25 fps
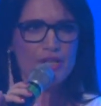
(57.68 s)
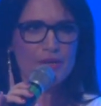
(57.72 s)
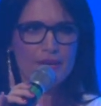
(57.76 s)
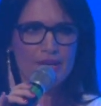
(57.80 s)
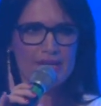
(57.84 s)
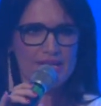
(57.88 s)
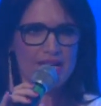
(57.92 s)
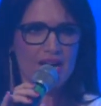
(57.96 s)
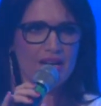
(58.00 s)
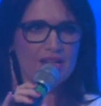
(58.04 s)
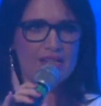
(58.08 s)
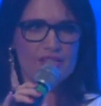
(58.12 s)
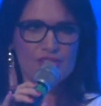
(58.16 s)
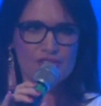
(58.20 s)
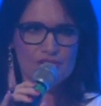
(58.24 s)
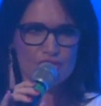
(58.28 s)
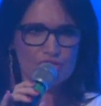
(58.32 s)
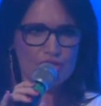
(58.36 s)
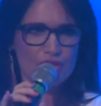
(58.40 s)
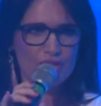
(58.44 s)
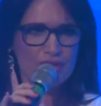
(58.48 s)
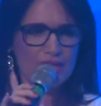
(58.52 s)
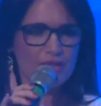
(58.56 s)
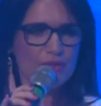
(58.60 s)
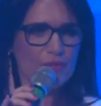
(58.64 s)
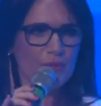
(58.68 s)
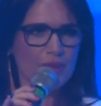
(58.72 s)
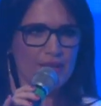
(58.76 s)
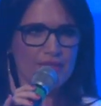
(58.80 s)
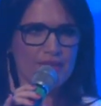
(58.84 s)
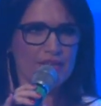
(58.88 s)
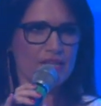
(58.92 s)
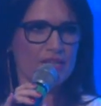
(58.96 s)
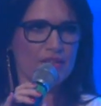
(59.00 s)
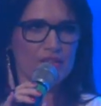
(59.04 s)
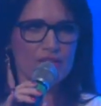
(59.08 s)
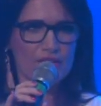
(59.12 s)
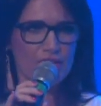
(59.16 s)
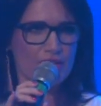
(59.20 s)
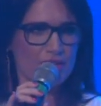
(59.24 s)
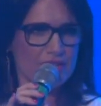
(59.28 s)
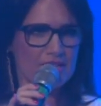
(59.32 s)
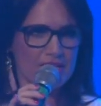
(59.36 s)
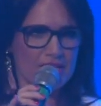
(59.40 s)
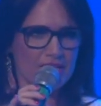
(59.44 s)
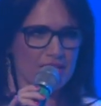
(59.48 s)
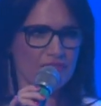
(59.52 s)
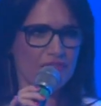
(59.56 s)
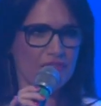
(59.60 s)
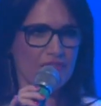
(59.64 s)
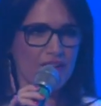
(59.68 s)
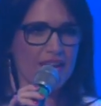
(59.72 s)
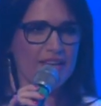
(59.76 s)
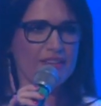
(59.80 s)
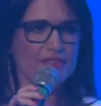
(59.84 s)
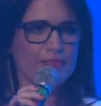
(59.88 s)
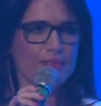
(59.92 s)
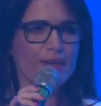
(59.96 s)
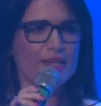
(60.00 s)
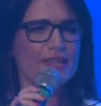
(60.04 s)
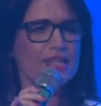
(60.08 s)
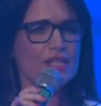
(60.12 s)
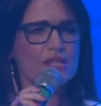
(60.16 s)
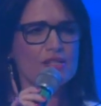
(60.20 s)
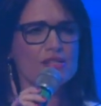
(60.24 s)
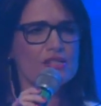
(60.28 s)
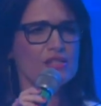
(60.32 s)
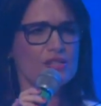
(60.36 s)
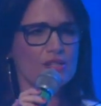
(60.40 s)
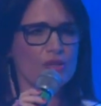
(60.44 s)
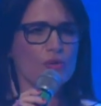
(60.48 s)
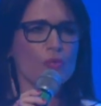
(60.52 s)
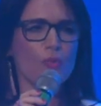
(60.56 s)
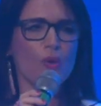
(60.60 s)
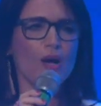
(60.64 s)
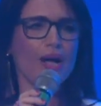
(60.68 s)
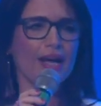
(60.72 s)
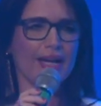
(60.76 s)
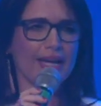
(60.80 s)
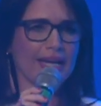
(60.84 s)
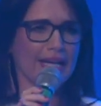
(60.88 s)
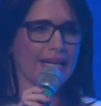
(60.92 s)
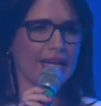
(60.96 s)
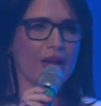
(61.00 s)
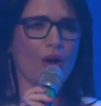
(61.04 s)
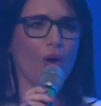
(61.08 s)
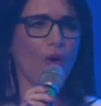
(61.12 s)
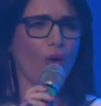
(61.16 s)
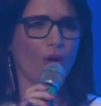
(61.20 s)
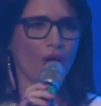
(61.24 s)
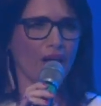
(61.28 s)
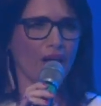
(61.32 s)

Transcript: a young student, whether you're new to the faith, whether you're still working it all